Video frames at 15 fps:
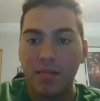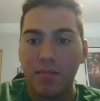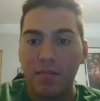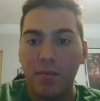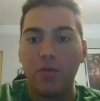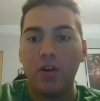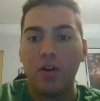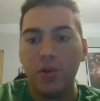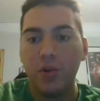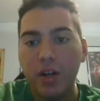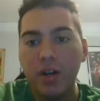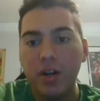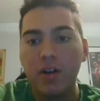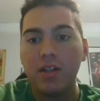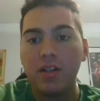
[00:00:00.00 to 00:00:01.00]
before the New
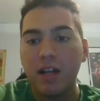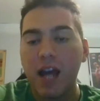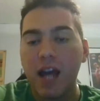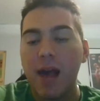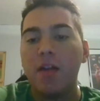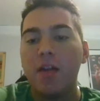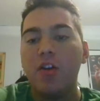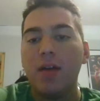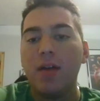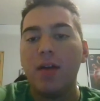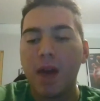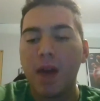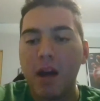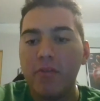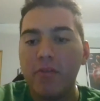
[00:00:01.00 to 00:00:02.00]
Year's, and then you got the
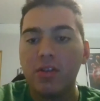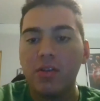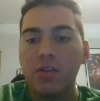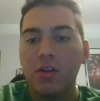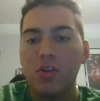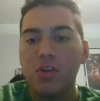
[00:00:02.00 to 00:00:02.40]
Mavericks.